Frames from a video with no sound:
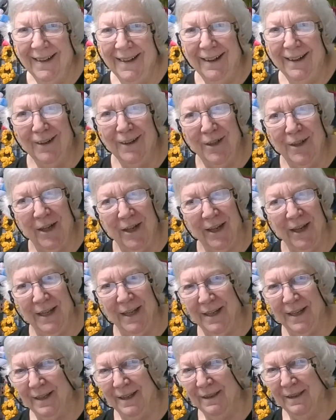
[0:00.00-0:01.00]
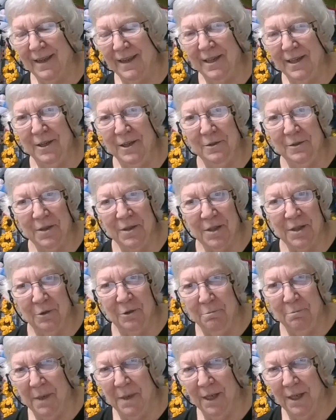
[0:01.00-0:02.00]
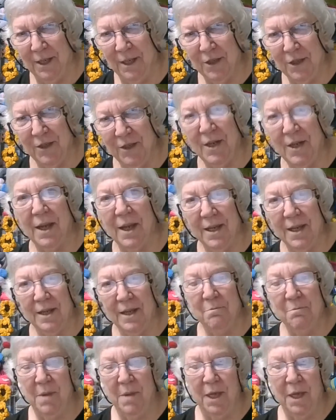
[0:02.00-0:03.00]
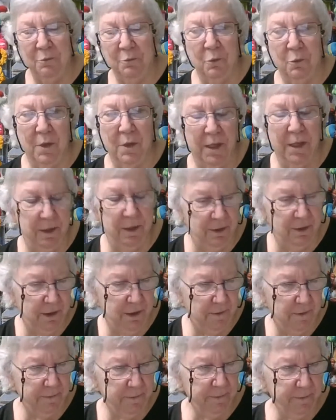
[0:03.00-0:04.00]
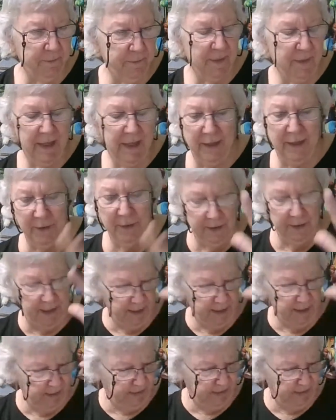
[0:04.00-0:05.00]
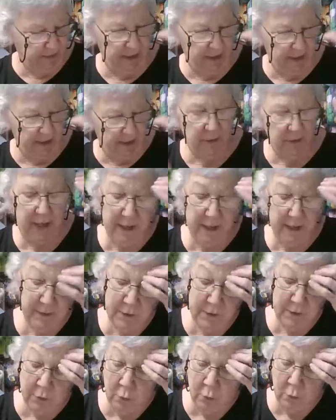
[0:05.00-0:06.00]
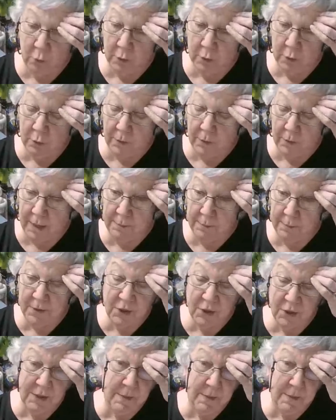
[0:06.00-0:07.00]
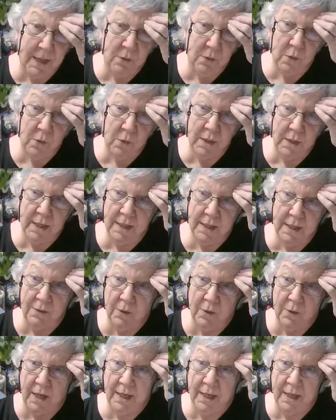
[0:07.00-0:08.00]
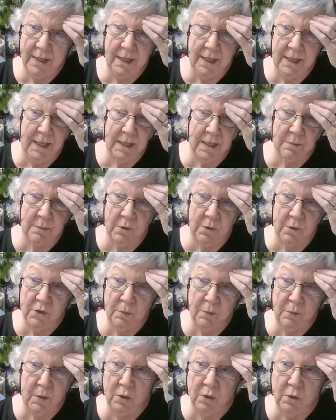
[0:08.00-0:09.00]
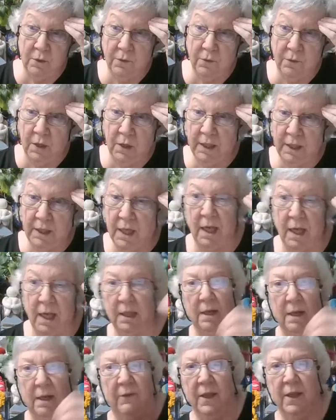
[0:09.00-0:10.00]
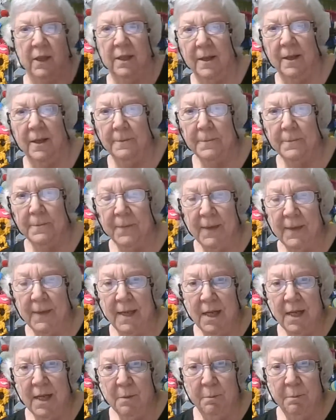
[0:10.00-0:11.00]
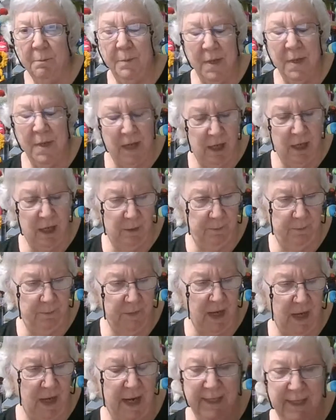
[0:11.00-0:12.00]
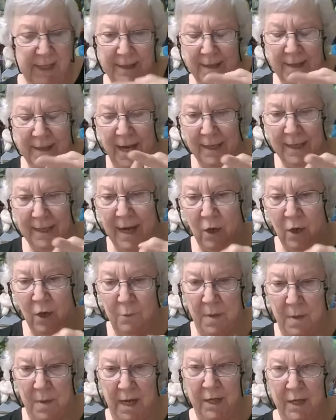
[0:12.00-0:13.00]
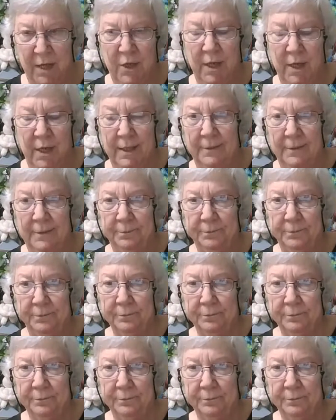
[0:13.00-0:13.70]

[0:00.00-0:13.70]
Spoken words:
Oh, Diane, thank you so much. Diane made one. And her hands don't work right, and she made one anyway, and it is most beautiful, and I love it. I did not count mine yet.